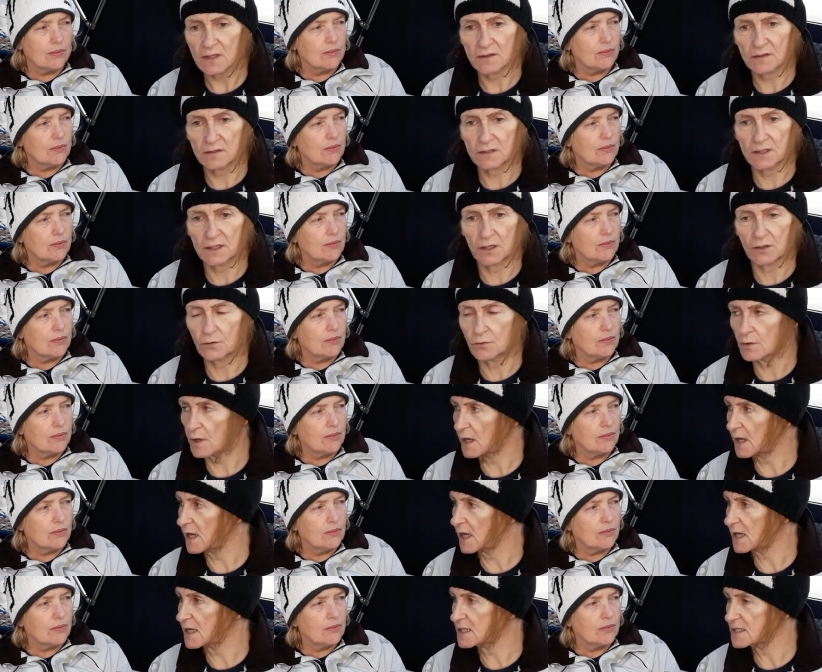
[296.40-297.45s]
Speaker 1: you know,
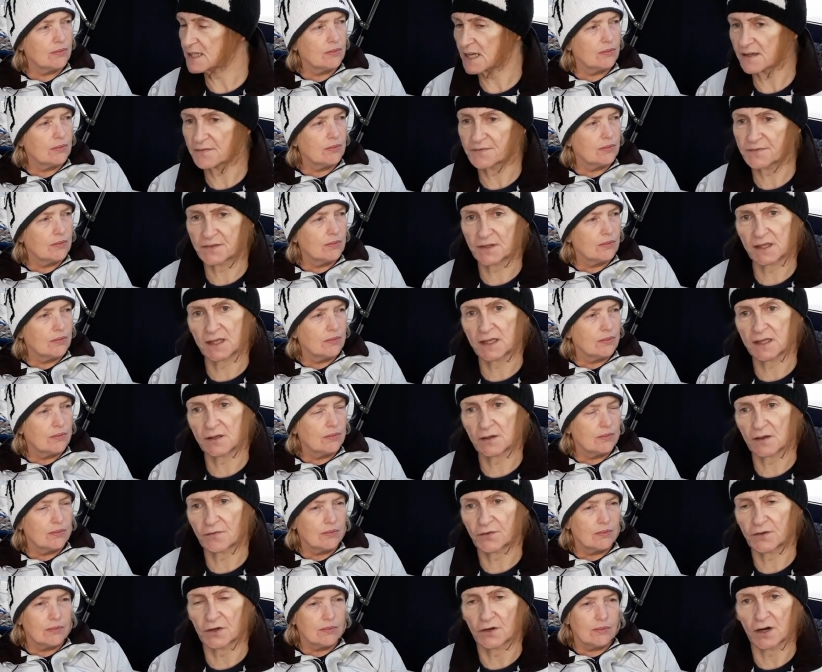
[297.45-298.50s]
and if the
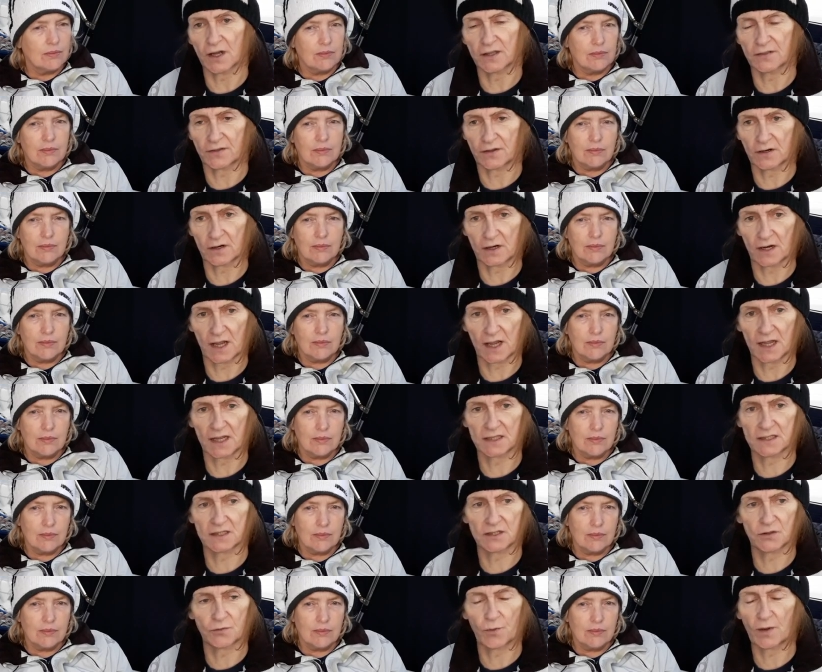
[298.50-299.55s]
if you're out there
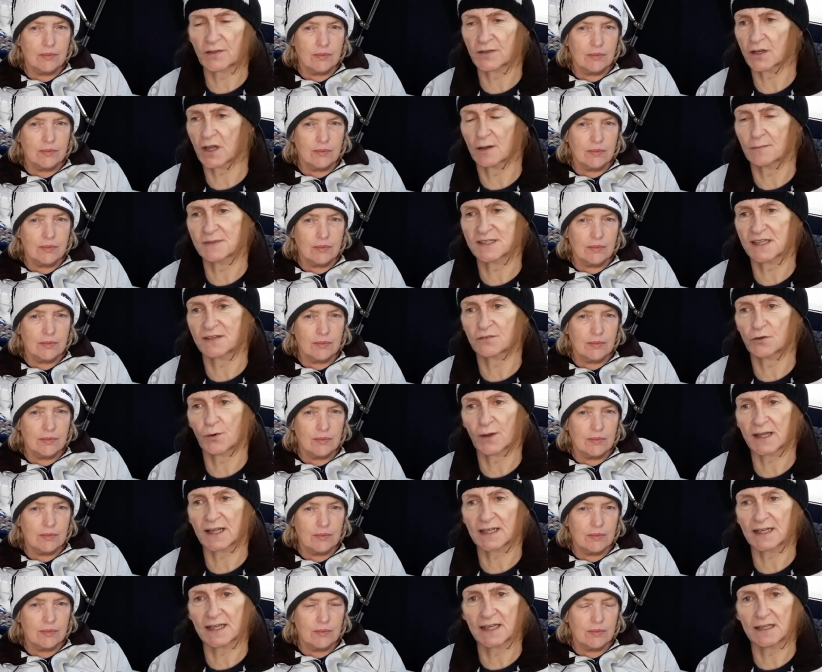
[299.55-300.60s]
and the weather comes in
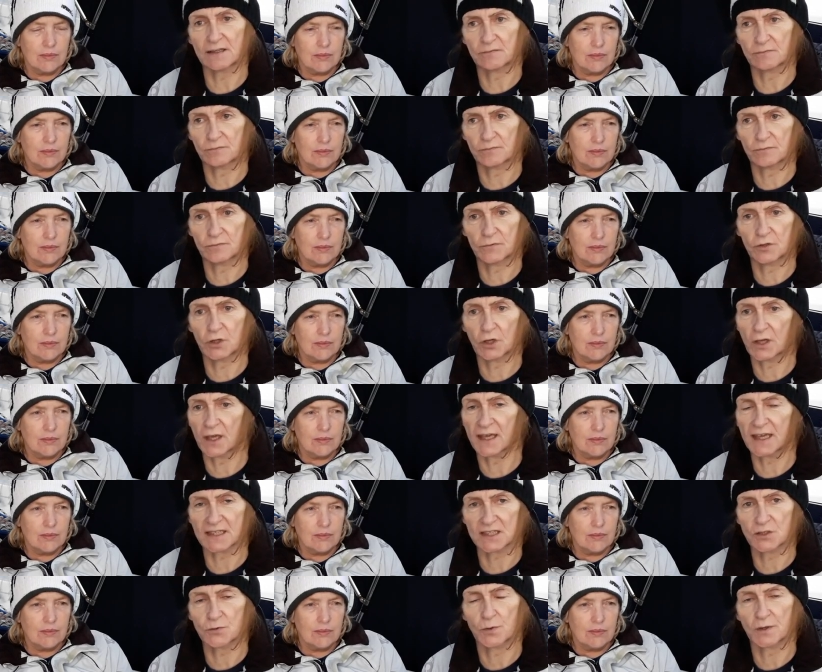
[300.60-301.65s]
quickly, you can
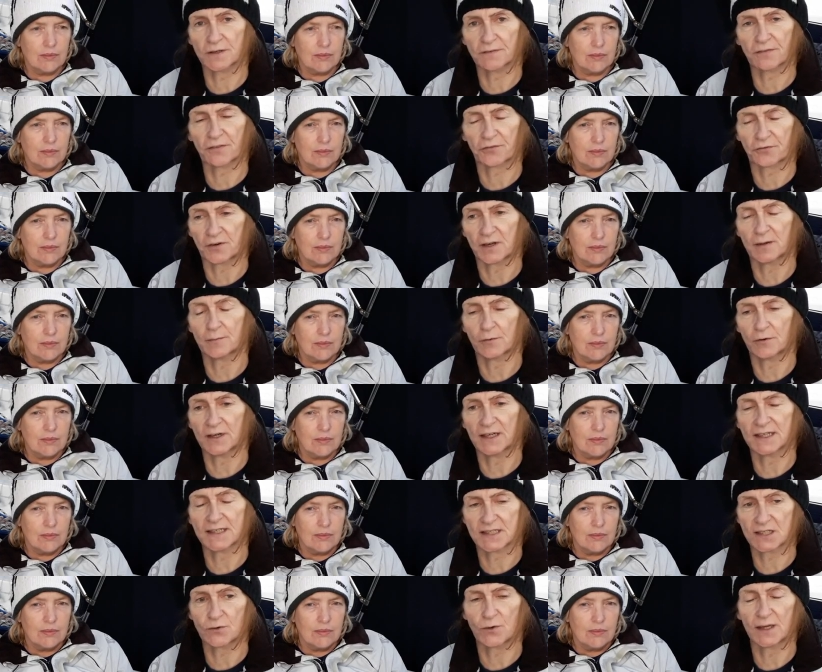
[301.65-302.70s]
get to one of the three
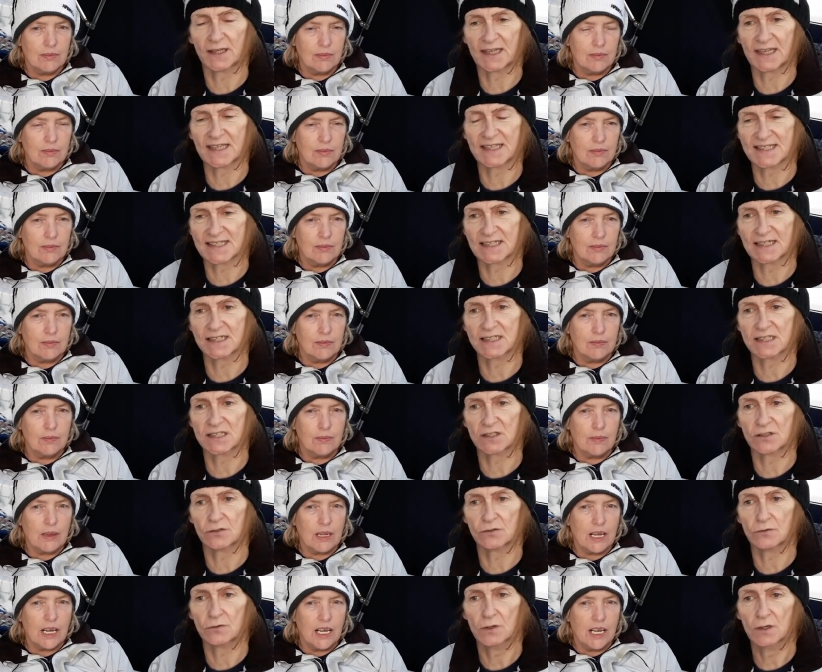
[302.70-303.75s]
marinas quite easily.
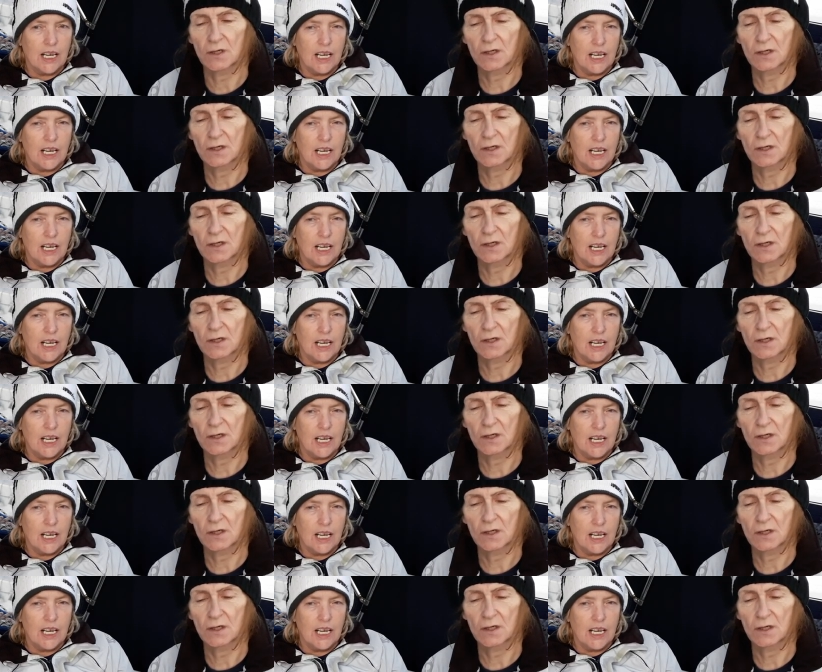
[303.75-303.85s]
So